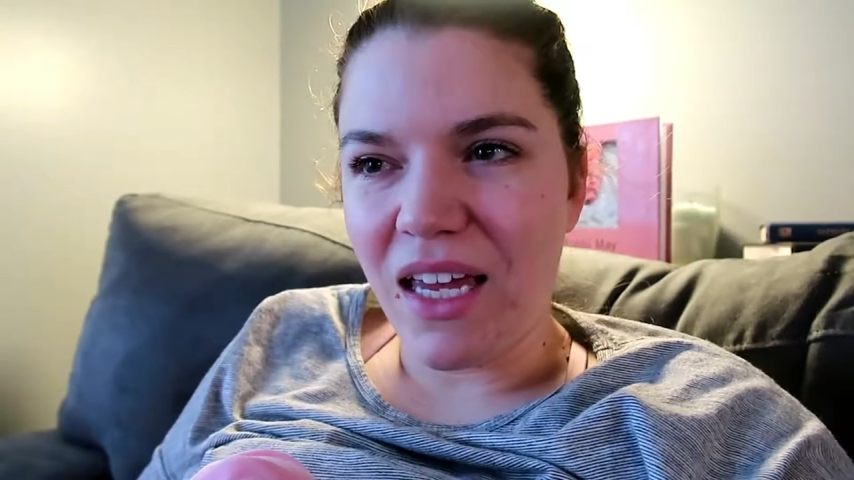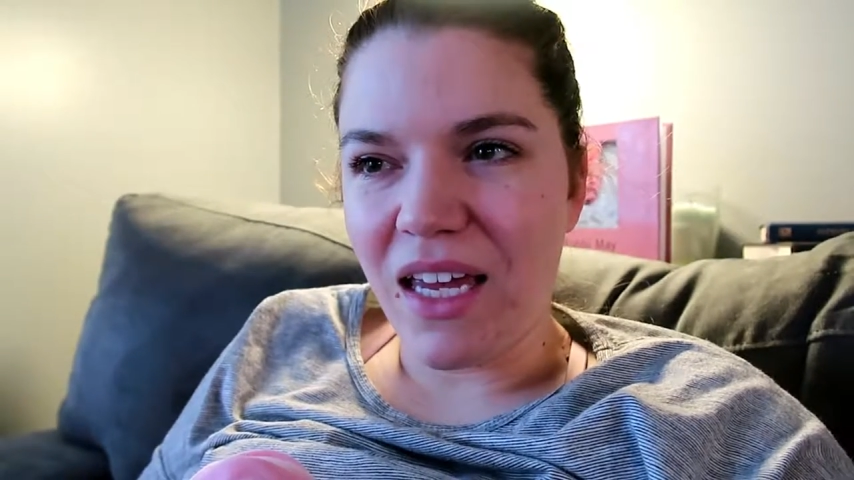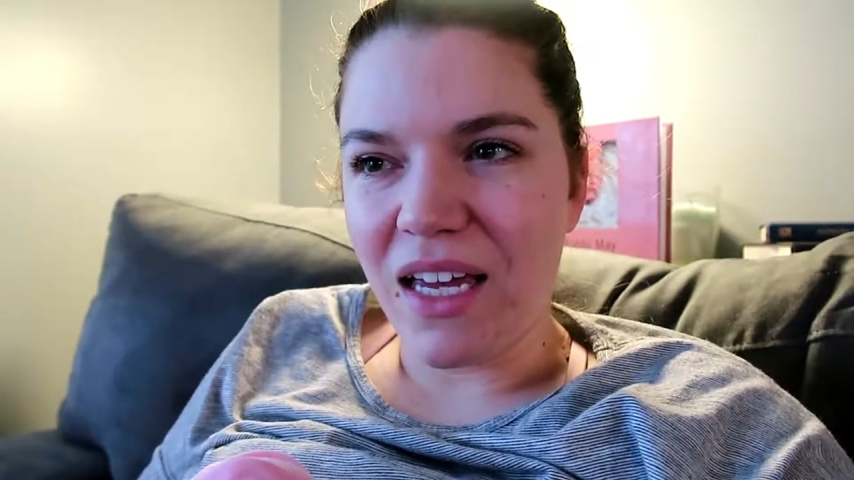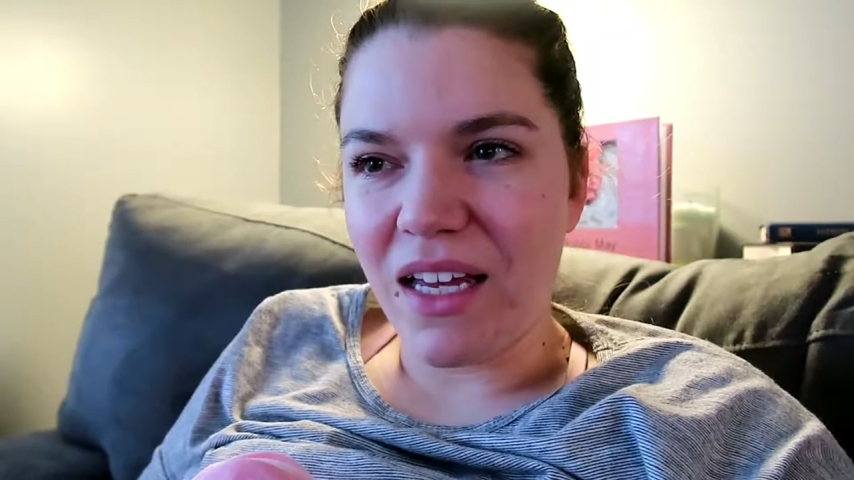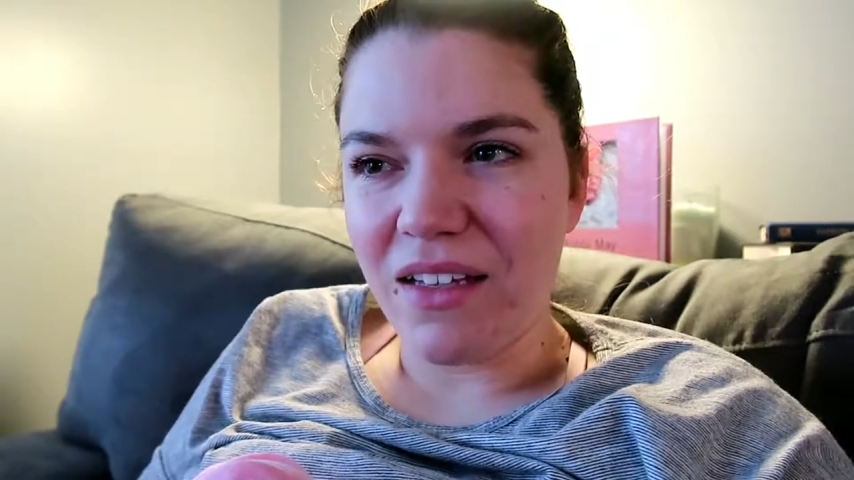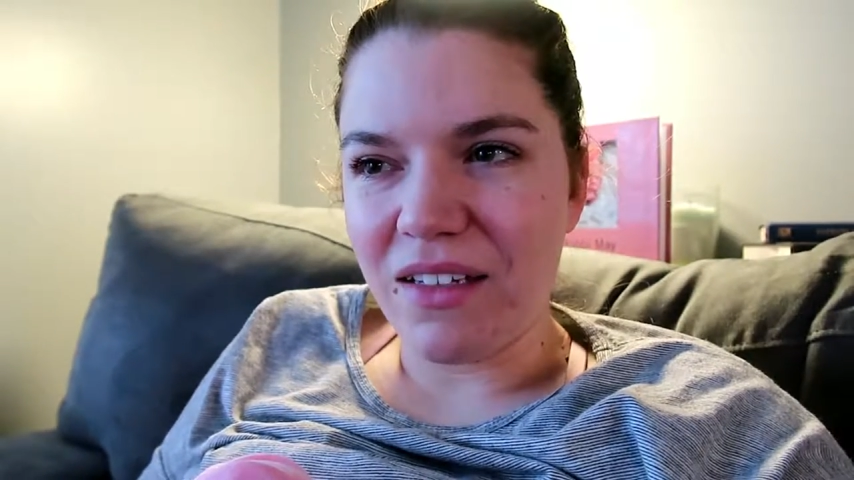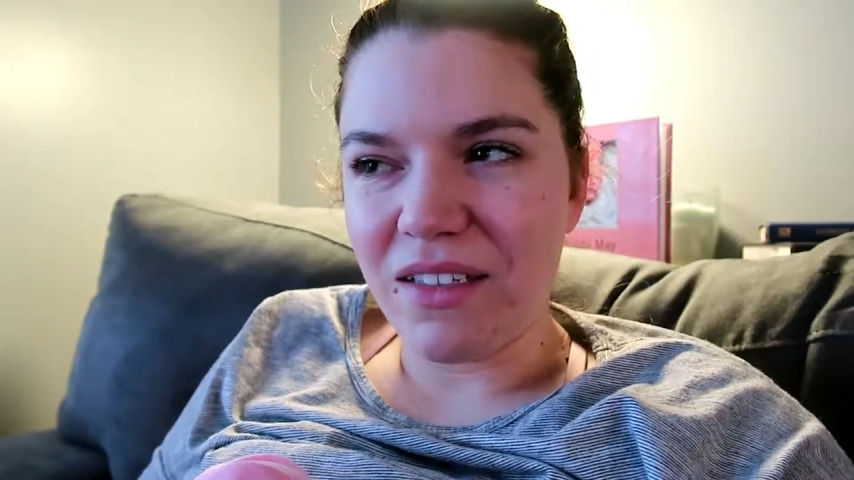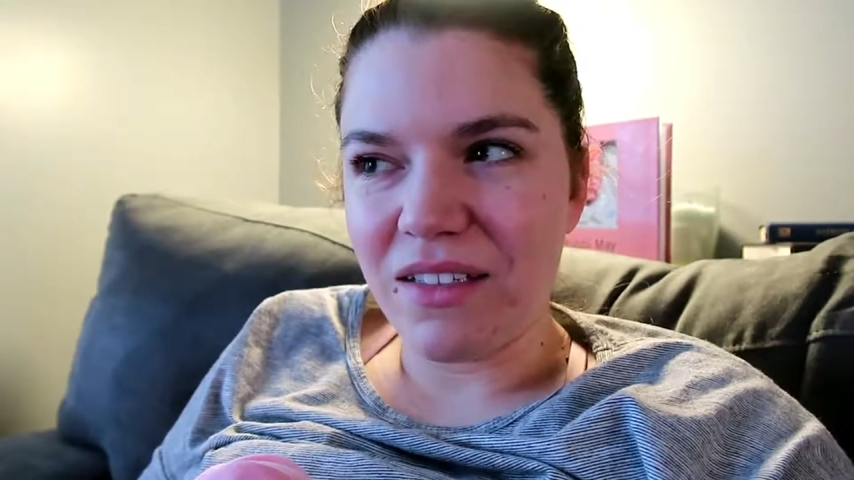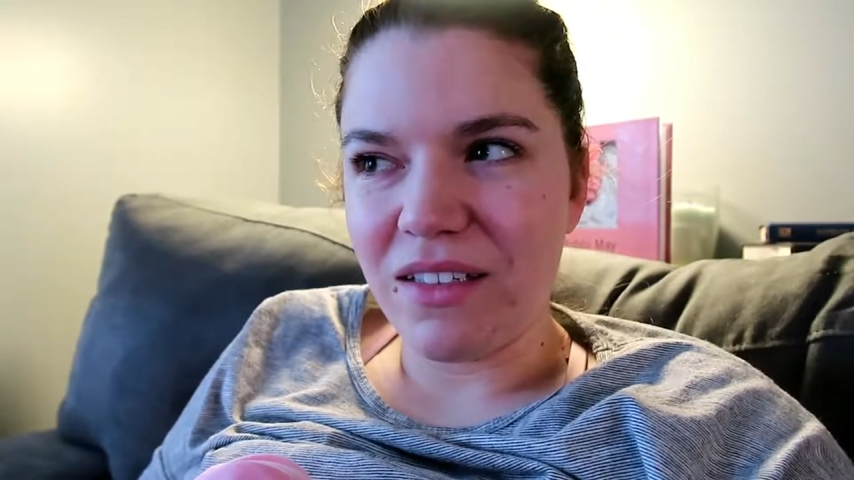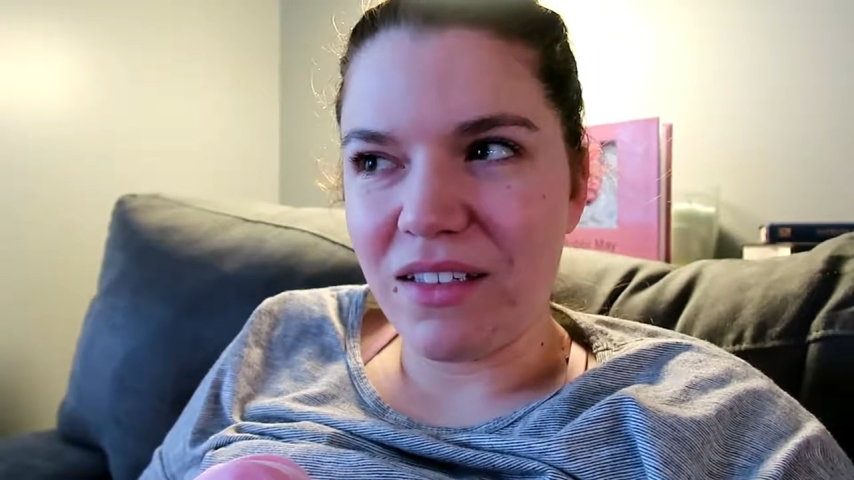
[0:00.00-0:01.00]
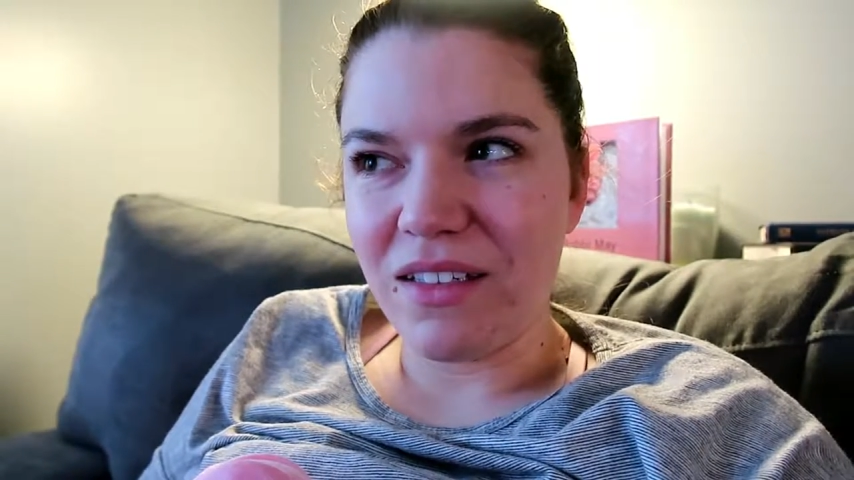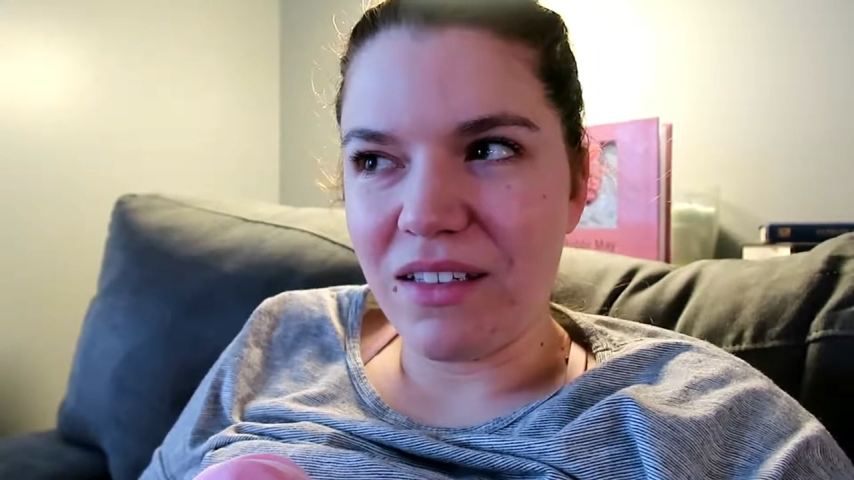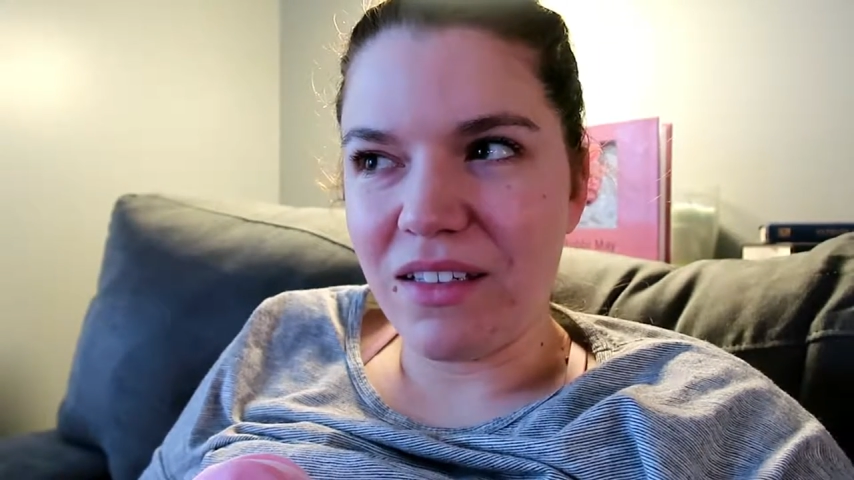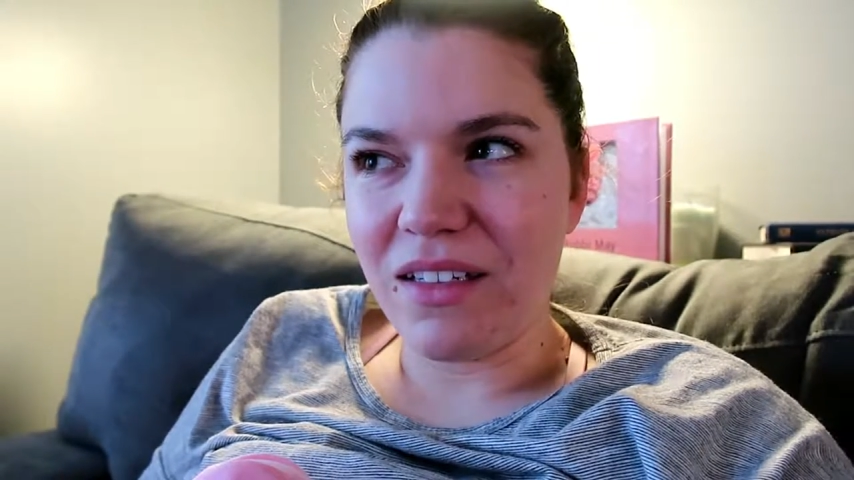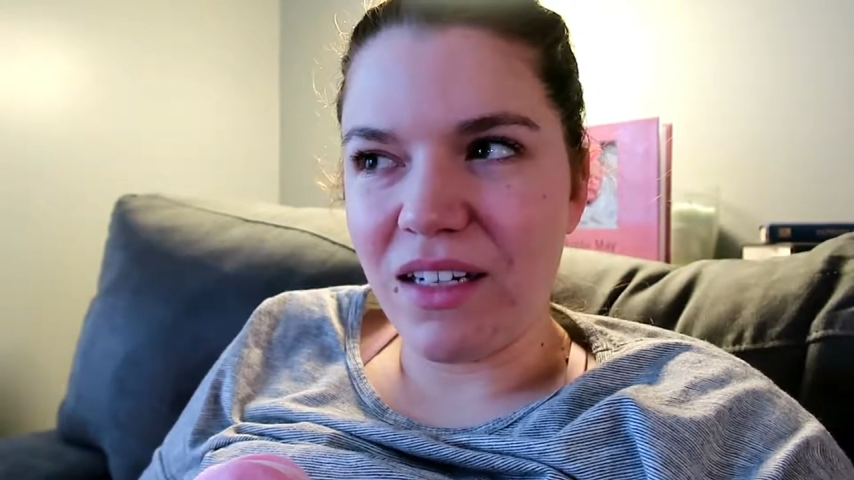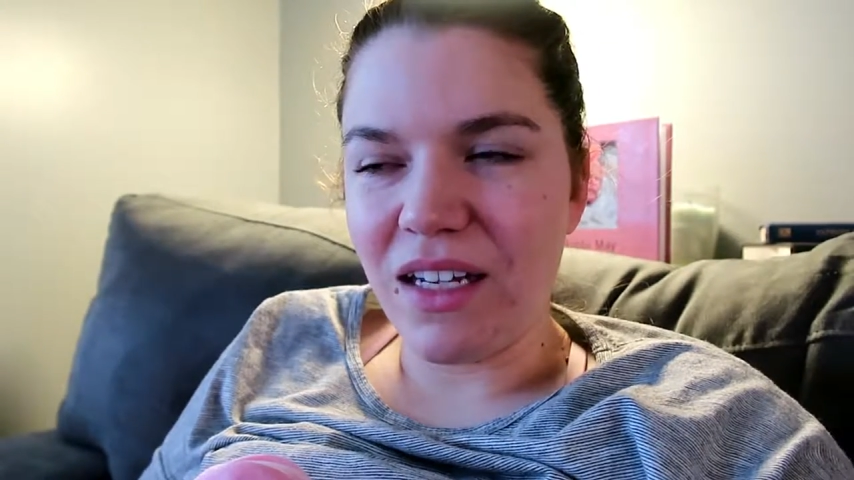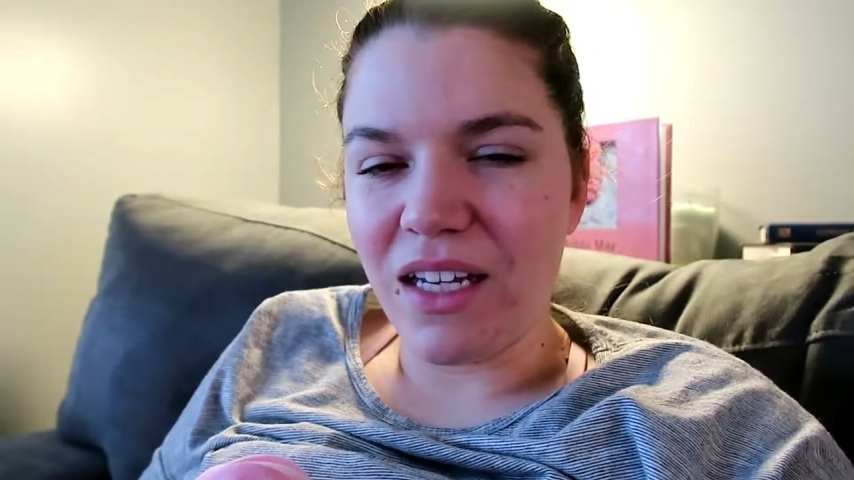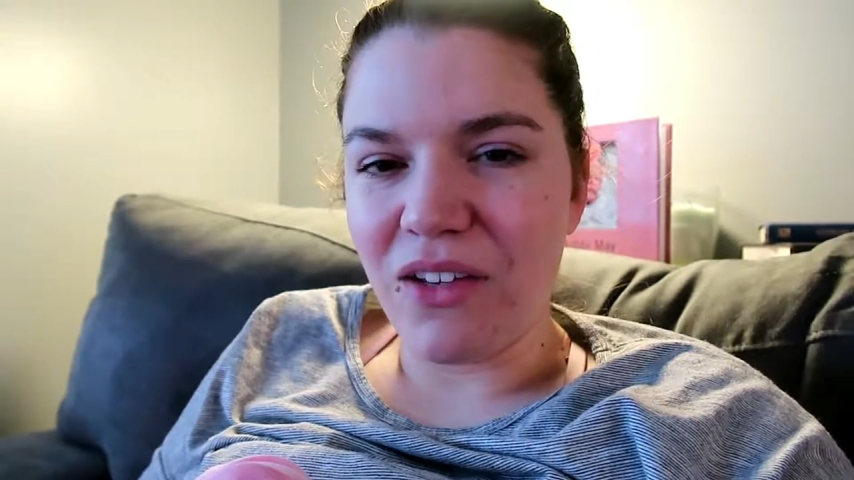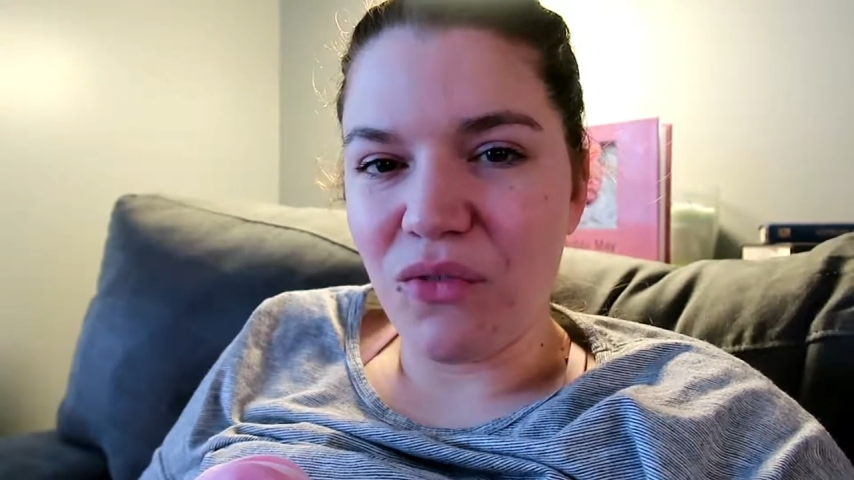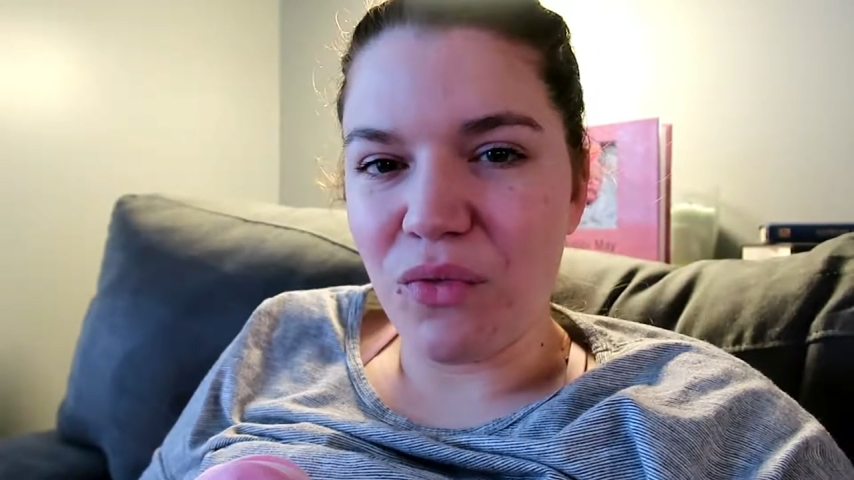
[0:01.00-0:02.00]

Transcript: and it